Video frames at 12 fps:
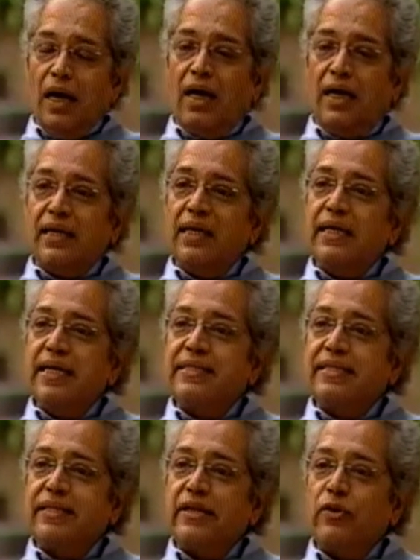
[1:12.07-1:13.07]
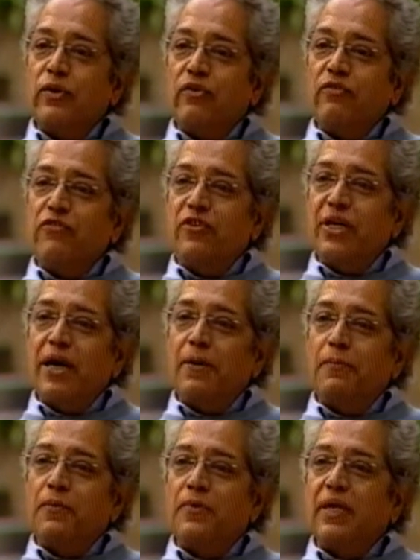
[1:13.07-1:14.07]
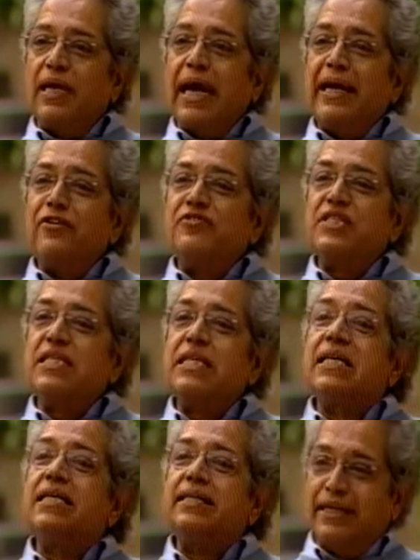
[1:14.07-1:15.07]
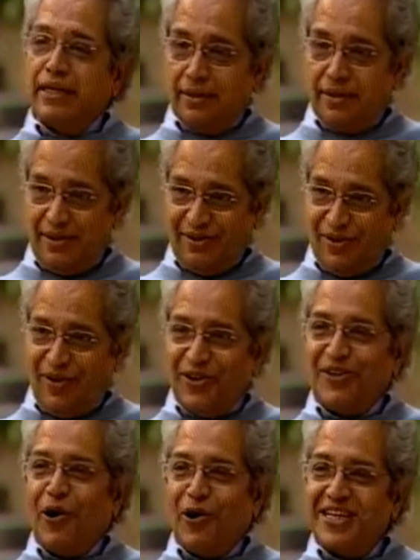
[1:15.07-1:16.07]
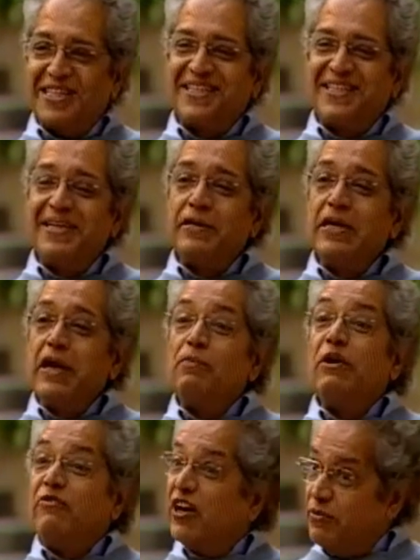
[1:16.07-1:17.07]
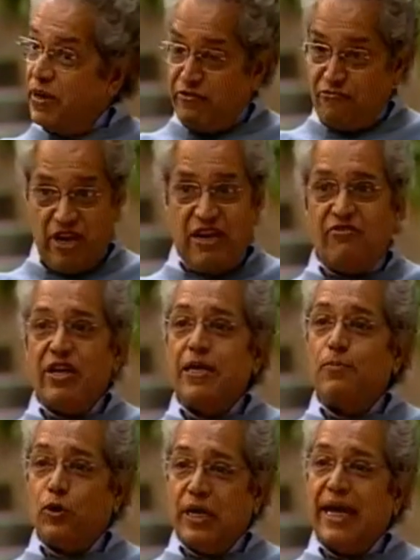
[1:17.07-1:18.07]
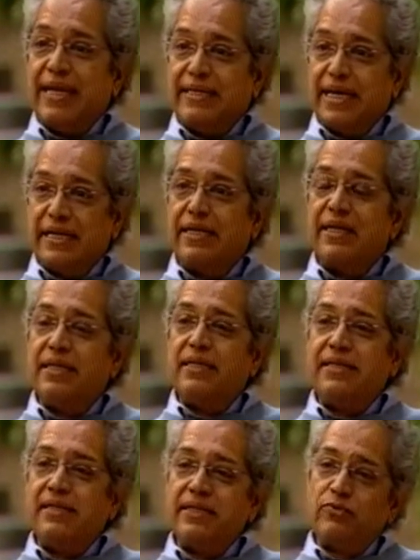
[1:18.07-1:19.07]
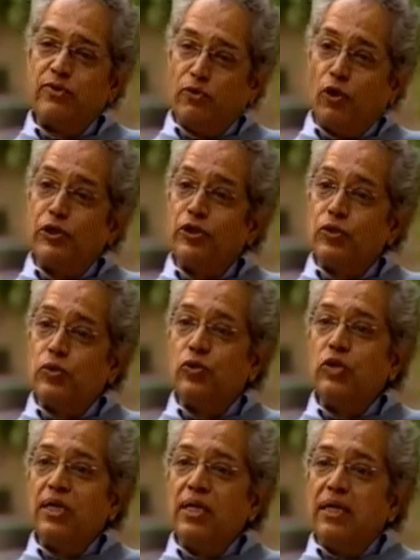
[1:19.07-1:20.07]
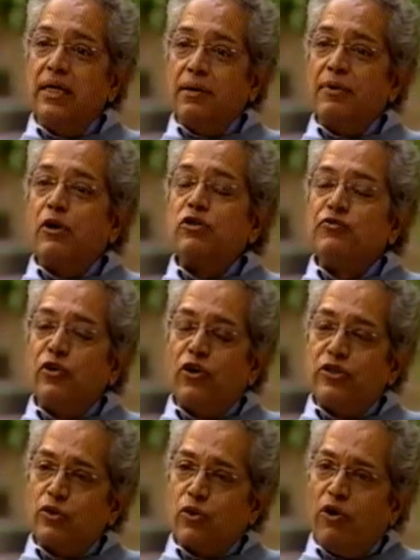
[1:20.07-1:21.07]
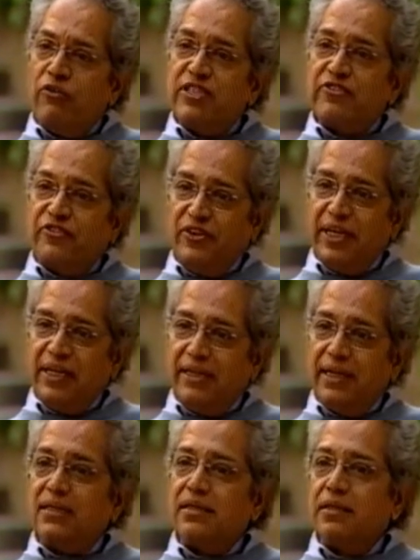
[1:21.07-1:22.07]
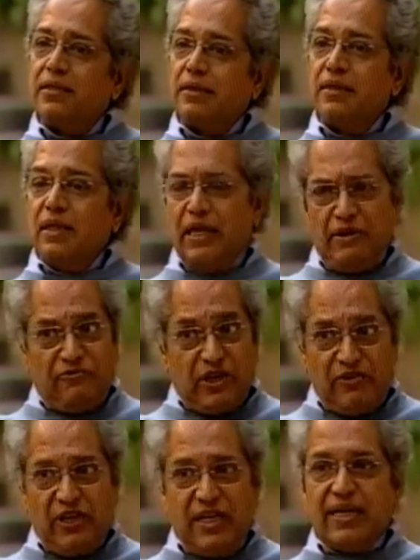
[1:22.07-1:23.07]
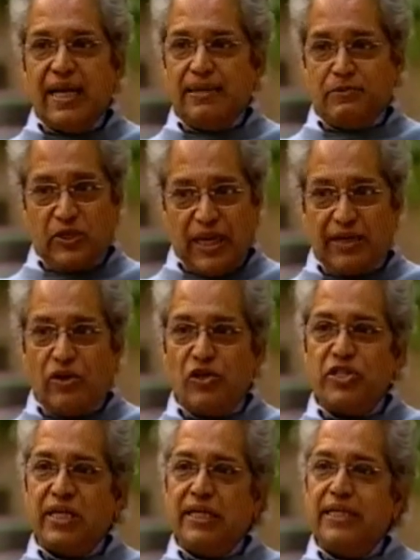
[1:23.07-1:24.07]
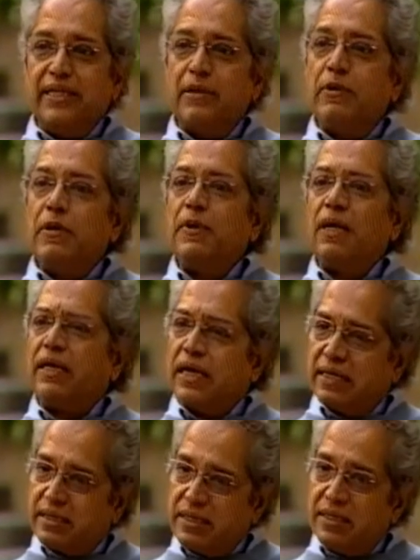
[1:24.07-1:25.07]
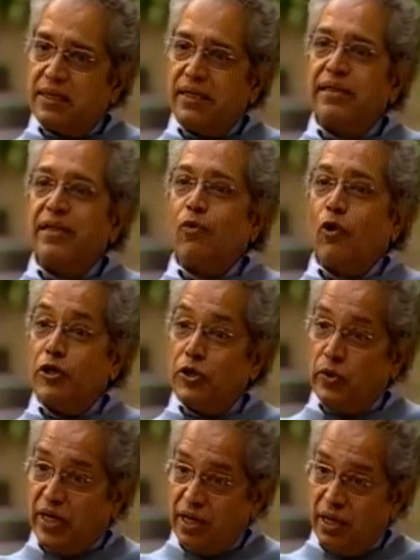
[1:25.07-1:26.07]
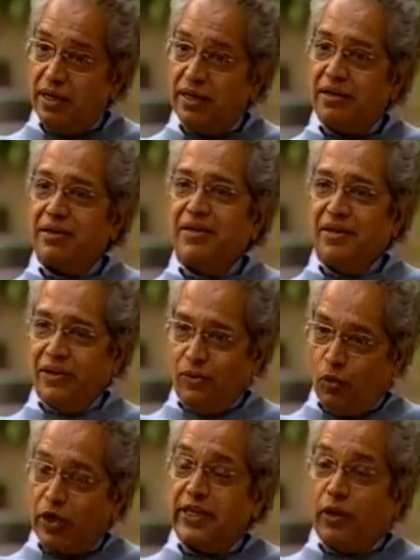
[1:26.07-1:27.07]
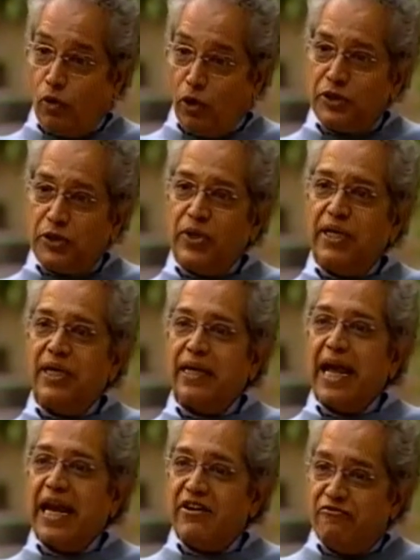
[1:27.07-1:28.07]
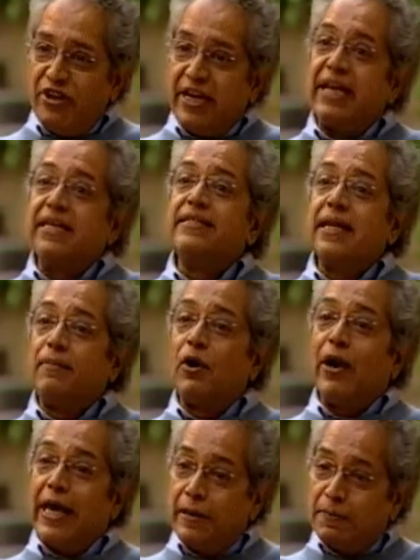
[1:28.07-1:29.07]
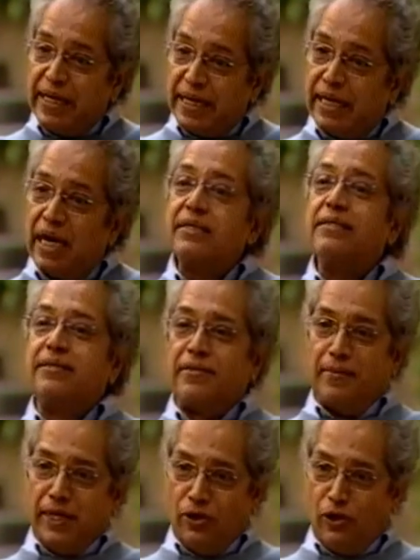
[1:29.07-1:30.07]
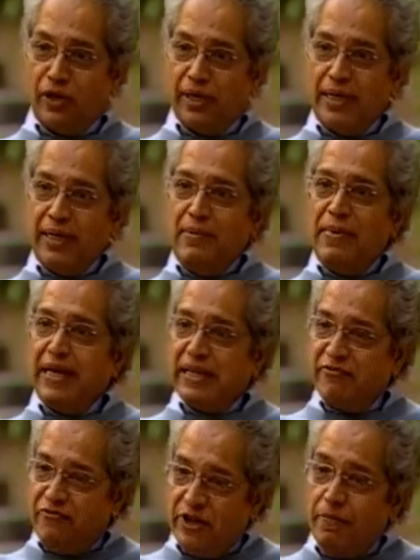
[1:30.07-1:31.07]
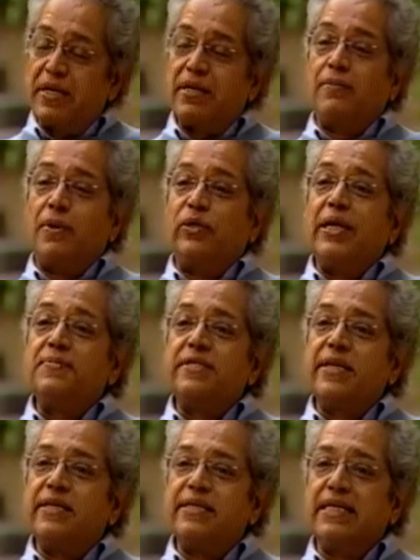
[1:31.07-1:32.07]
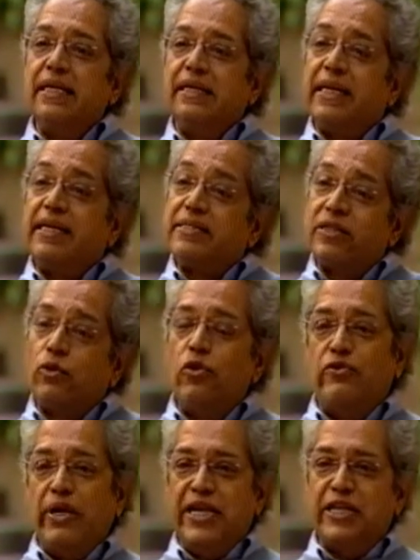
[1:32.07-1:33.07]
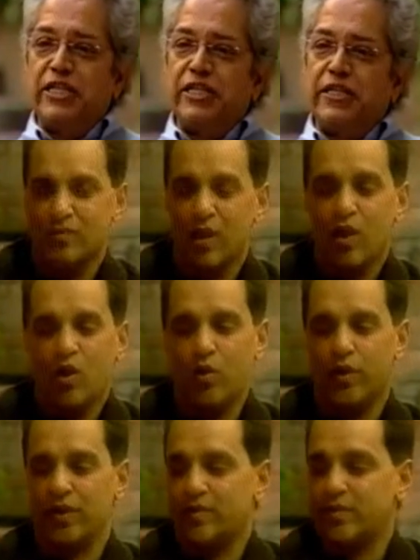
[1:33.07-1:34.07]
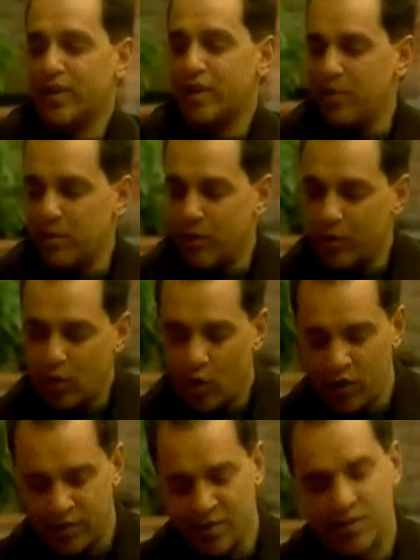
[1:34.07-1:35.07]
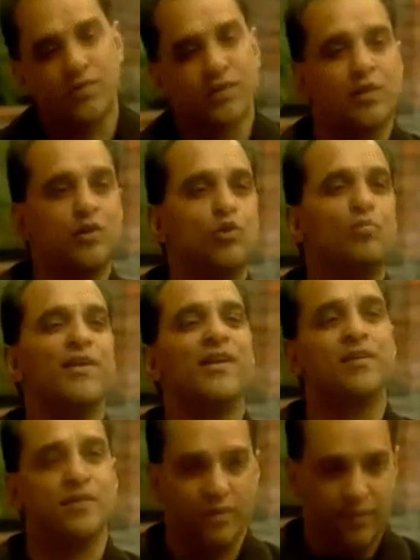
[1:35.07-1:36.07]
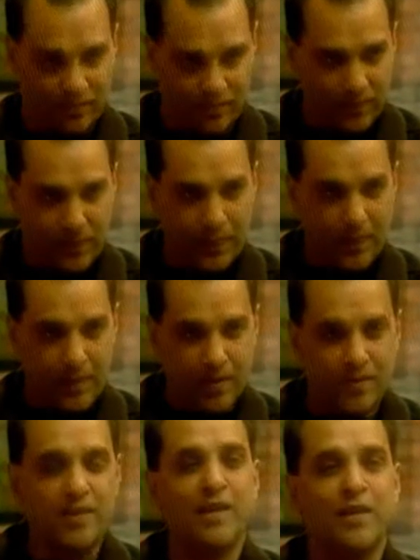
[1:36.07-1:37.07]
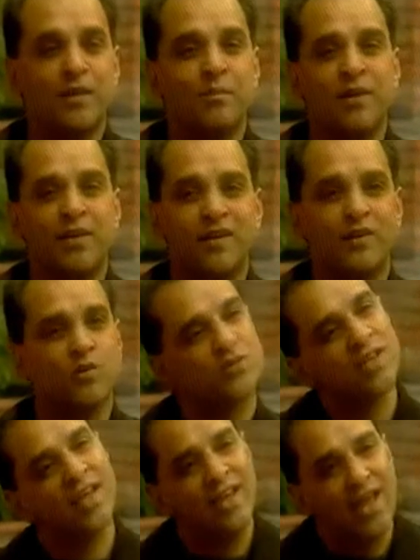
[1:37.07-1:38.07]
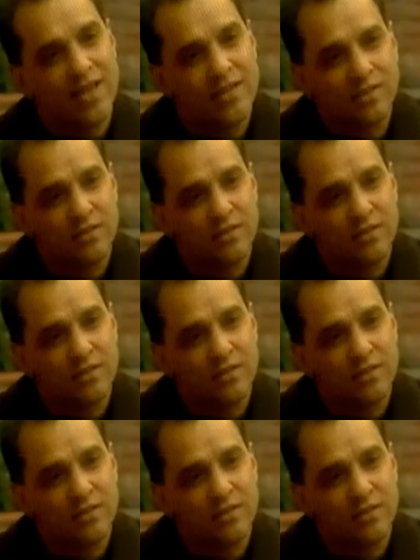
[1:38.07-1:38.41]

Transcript: Let's say we are kind of skirting on honesty, but we are being very, very polite and courteous. We want to, because we also always feel that, and we are very right psychologically, that people are narcissistic. They want to hear what they want to hear, and if we can somehow help their narcissism along, make them feel better about themselves, then it's a good relationship. Okay, tell me about orchestrated humility. The inability to say yes